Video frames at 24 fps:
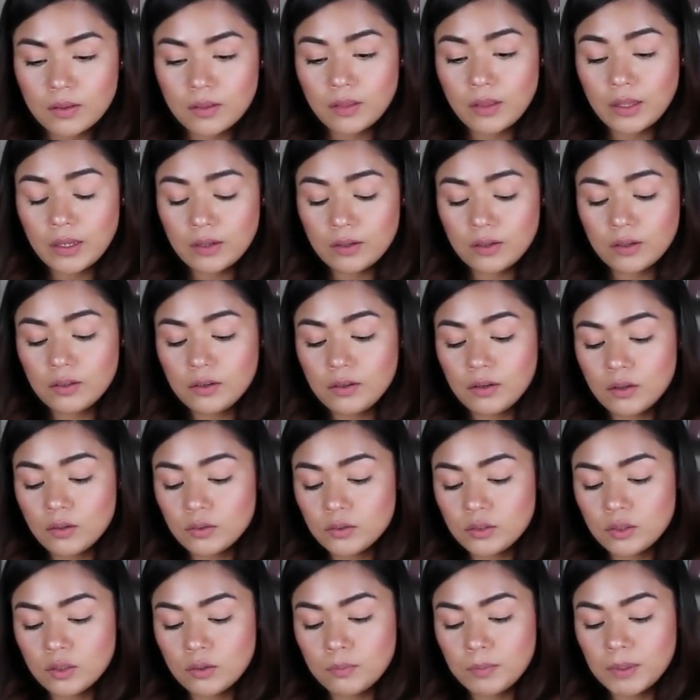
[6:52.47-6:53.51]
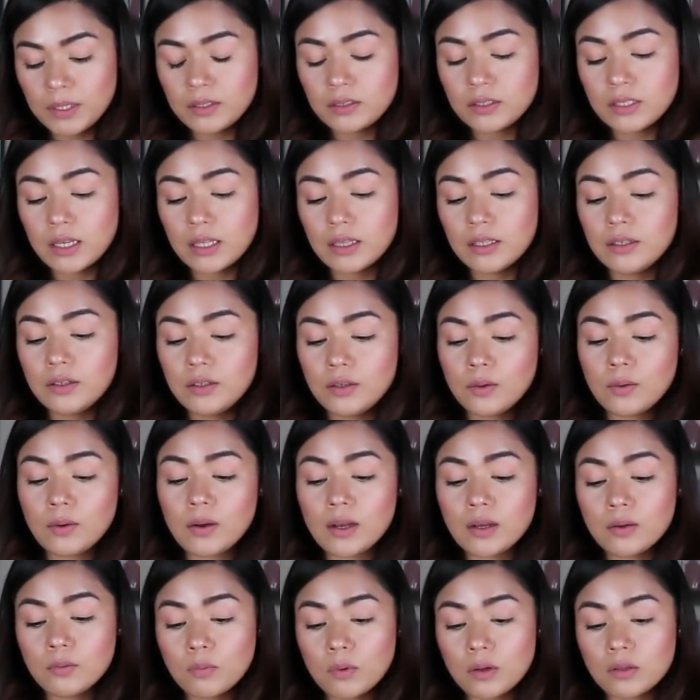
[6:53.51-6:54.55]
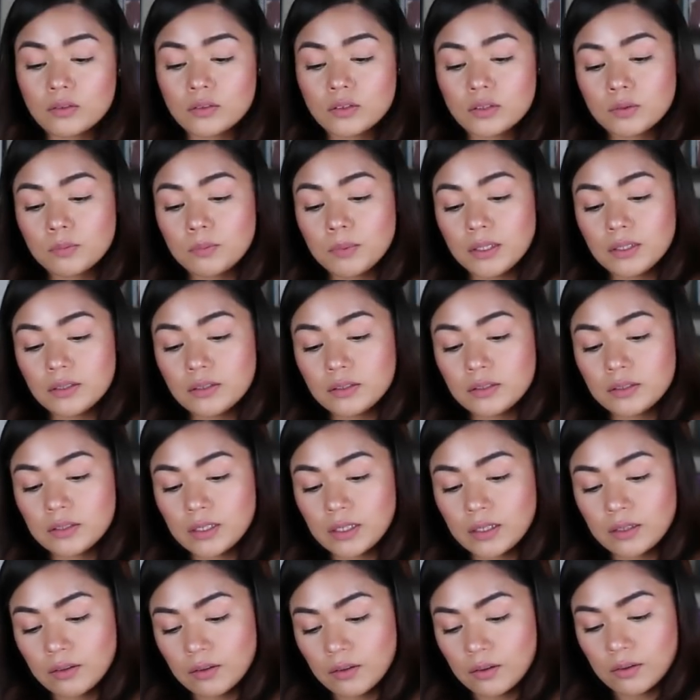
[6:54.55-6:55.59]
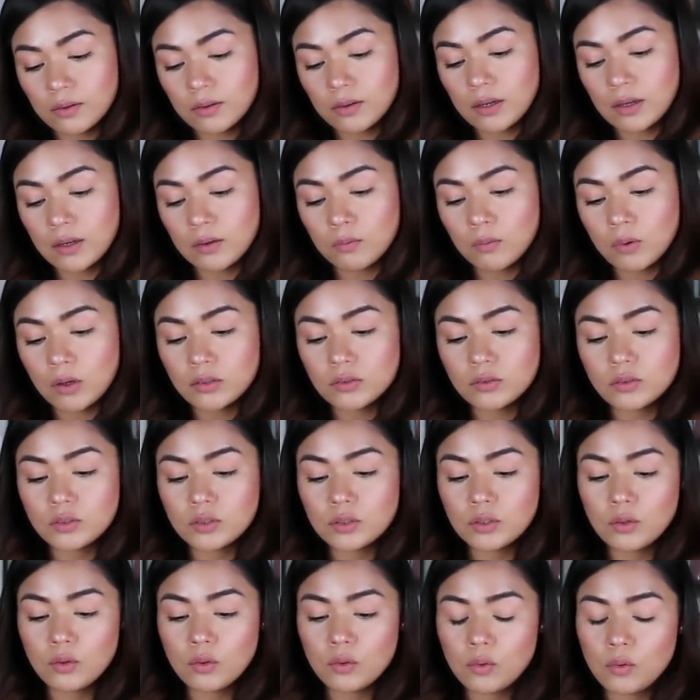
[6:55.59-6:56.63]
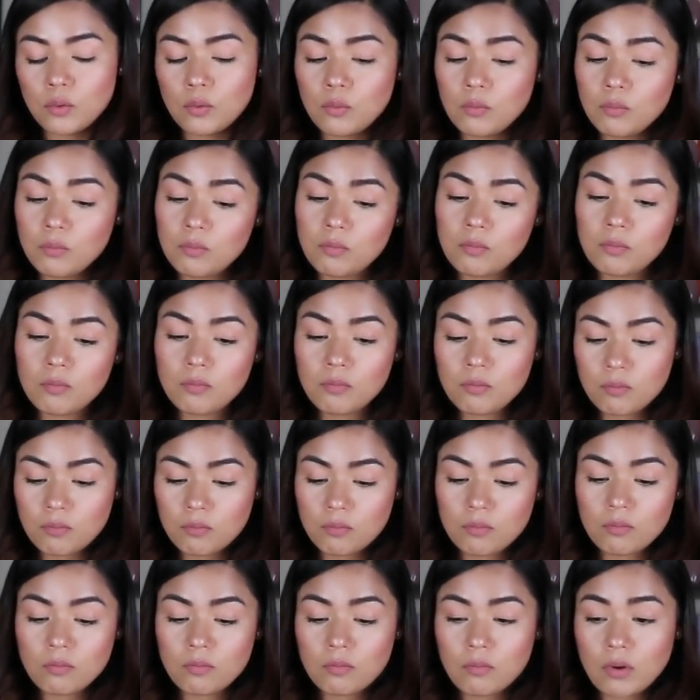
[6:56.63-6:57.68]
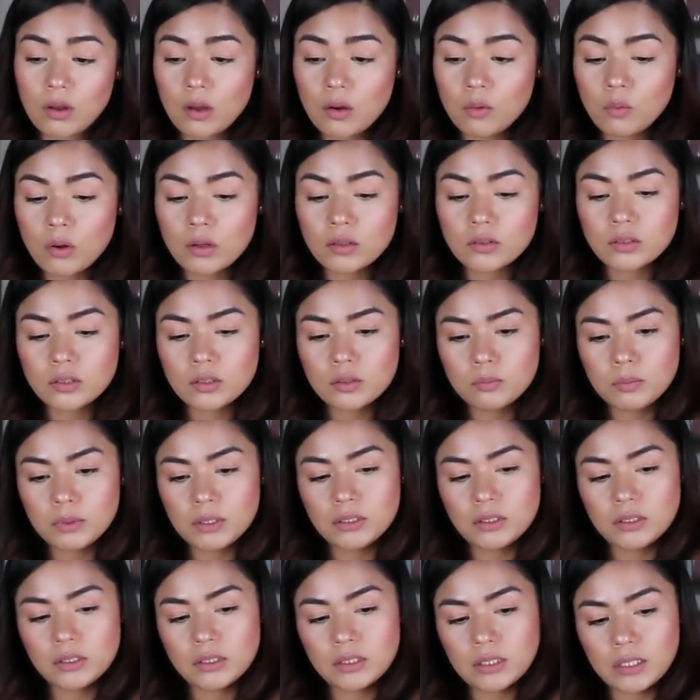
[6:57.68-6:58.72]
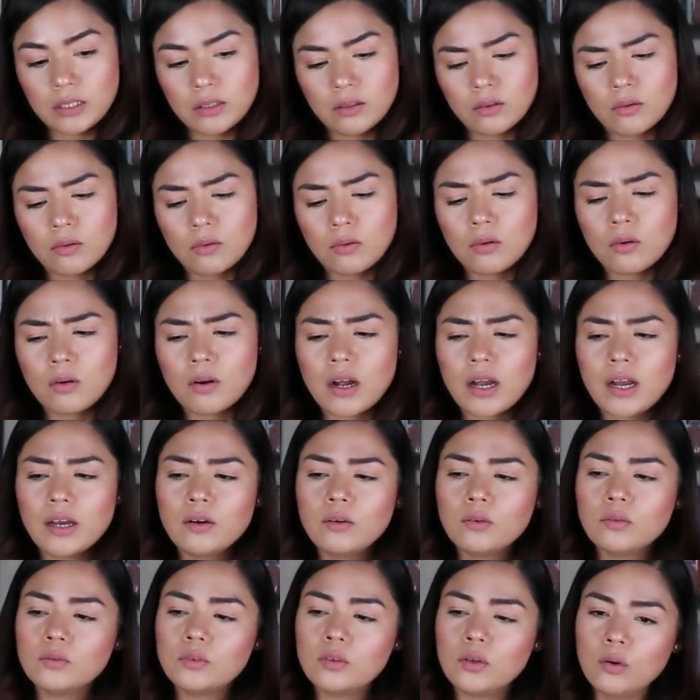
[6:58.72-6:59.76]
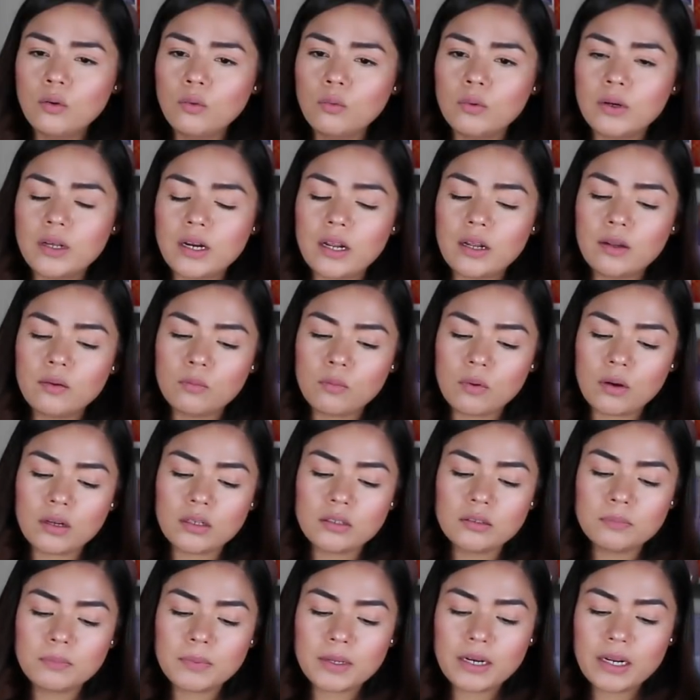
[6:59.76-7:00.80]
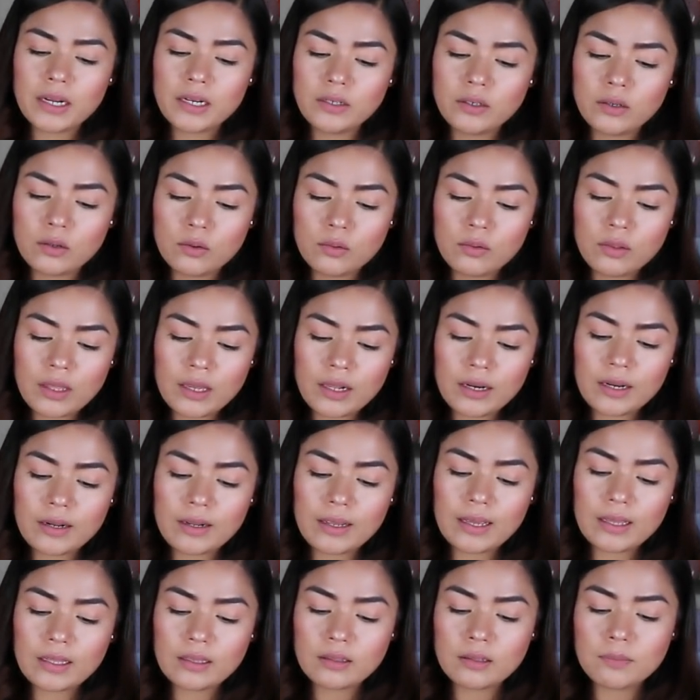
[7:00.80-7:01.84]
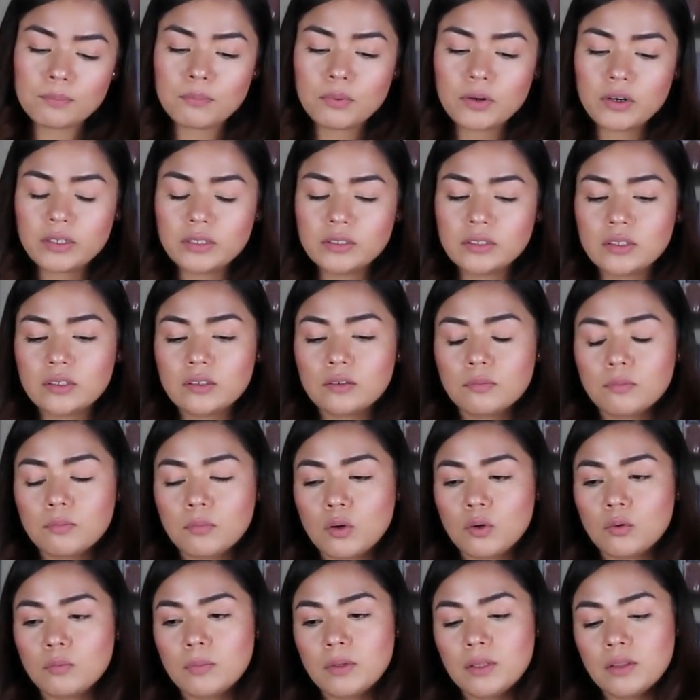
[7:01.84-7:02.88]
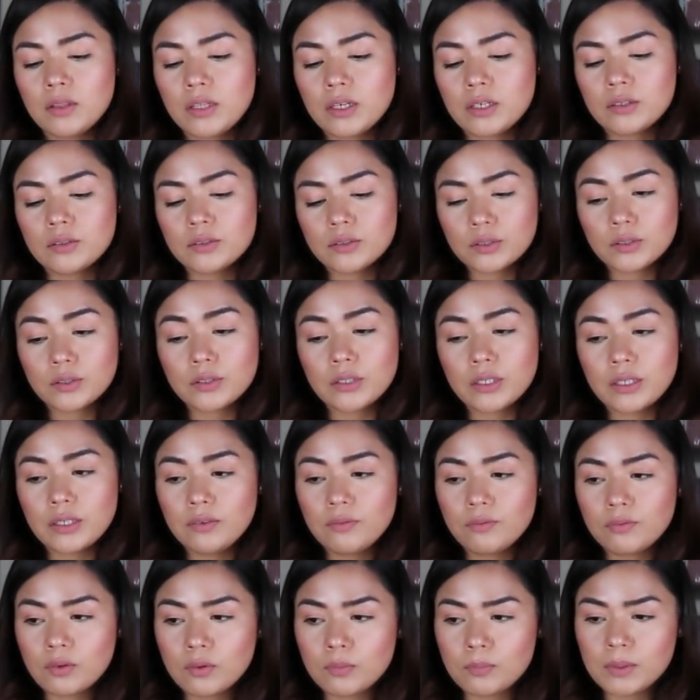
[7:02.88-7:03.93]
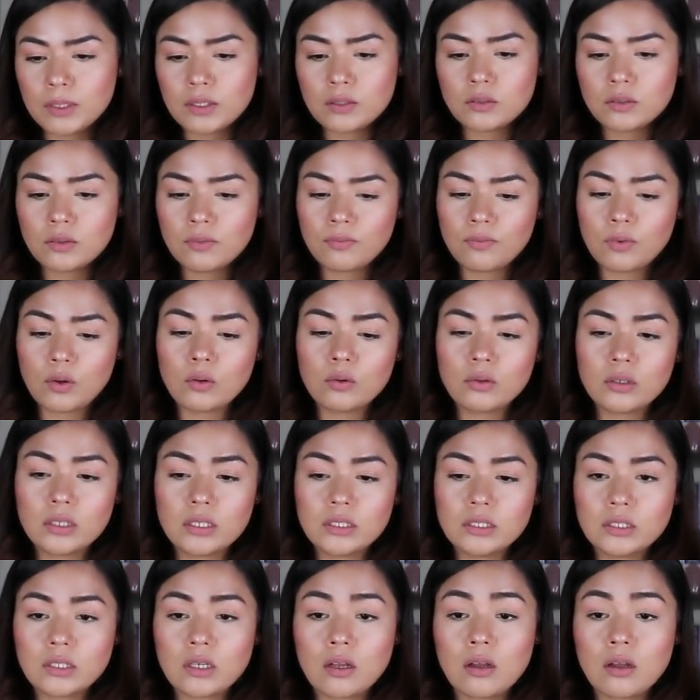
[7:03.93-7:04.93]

They could also be telling you, I want to be single, I want to I want to be single, or I don't know what I want, but I know that at the present moment, there's a need for me to focus